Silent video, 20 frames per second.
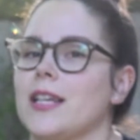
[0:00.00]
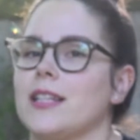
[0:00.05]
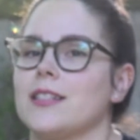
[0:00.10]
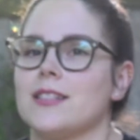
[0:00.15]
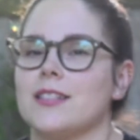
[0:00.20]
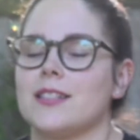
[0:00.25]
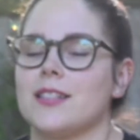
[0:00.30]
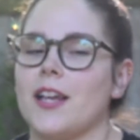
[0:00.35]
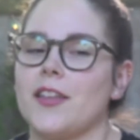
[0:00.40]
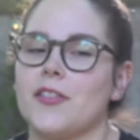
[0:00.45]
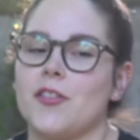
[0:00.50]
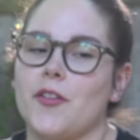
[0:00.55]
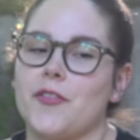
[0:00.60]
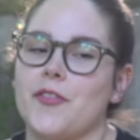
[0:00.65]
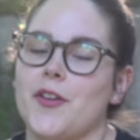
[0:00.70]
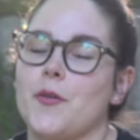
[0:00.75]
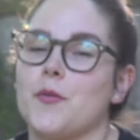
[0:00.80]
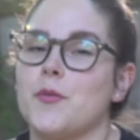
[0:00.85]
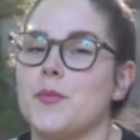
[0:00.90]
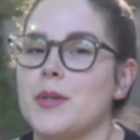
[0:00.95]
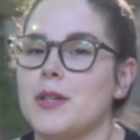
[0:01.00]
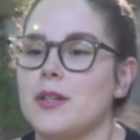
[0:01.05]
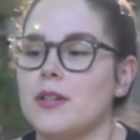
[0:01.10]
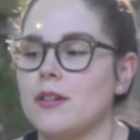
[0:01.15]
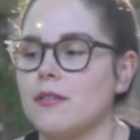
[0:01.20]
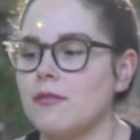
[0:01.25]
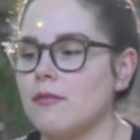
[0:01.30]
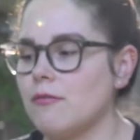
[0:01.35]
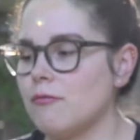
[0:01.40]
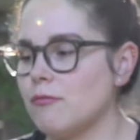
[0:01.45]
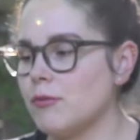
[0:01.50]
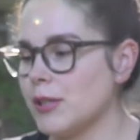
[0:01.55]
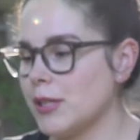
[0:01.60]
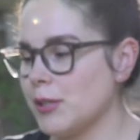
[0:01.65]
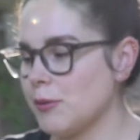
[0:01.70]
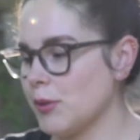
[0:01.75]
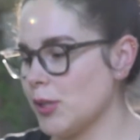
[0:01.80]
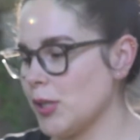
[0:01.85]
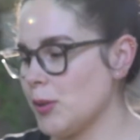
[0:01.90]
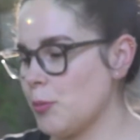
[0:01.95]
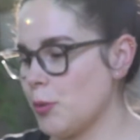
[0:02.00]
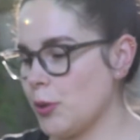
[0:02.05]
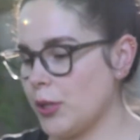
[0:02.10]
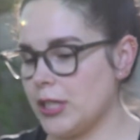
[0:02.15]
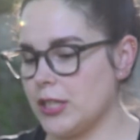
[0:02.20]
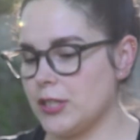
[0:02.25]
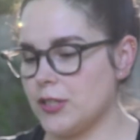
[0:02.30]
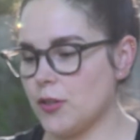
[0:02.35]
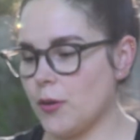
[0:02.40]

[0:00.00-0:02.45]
I thought that would be really, really pretty.